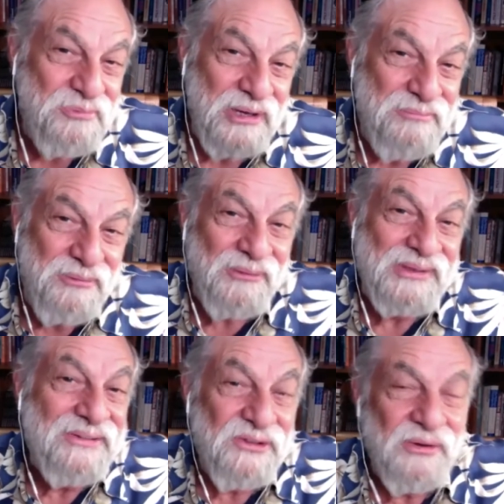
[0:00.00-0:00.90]
people on
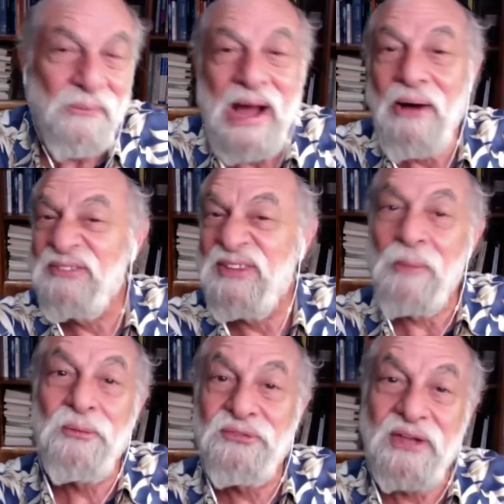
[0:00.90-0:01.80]
either side. Wow, a
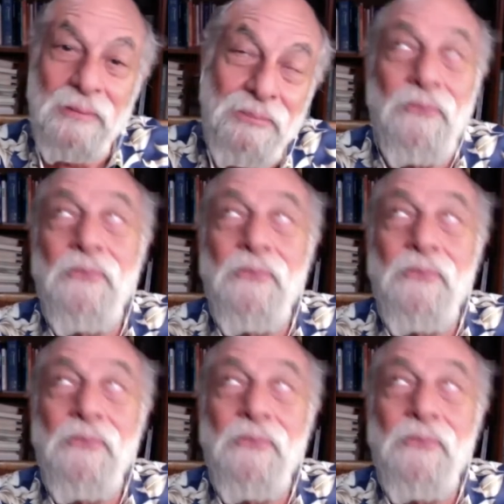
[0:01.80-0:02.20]
double skip.